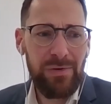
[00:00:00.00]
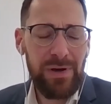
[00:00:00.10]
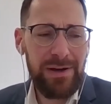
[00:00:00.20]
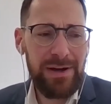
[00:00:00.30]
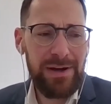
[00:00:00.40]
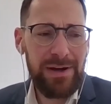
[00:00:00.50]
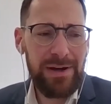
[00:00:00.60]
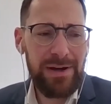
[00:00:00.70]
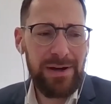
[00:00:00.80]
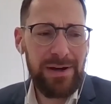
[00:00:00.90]

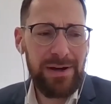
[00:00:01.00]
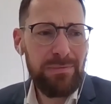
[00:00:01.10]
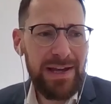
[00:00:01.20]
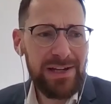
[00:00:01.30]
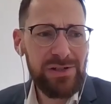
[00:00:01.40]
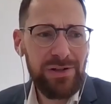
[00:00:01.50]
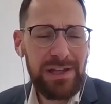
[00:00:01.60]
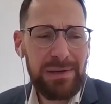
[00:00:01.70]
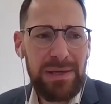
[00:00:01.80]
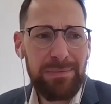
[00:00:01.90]
We need to make sure
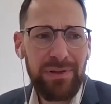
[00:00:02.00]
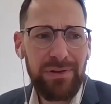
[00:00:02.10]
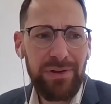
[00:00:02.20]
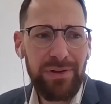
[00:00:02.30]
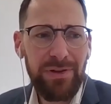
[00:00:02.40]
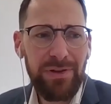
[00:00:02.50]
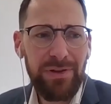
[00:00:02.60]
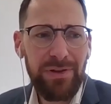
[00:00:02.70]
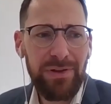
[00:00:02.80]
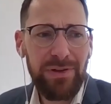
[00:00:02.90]
that people know that
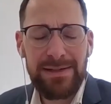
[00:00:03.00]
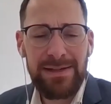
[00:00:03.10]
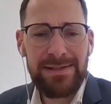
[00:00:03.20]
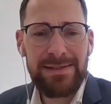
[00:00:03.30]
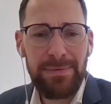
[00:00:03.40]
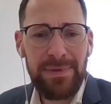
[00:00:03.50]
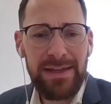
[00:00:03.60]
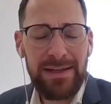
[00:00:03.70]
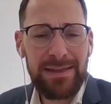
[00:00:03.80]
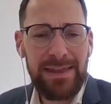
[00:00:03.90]
it's
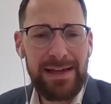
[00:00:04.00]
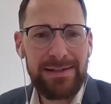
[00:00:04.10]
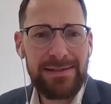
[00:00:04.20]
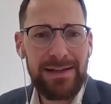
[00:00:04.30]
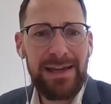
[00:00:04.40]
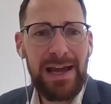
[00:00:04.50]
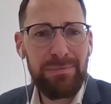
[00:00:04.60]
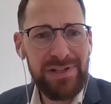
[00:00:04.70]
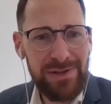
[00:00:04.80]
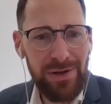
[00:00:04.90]
something that can
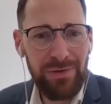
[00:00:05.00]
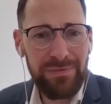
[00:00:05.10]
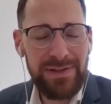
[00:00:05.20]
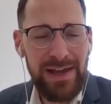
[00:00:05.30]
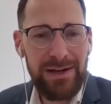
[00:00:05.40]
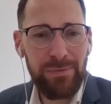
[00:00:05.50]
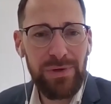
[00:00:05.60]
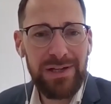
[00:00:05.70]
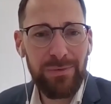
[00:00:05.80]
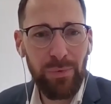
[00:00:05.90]
be solved and we
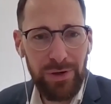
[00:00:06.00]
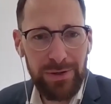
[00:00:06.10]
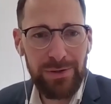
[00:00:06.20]
can work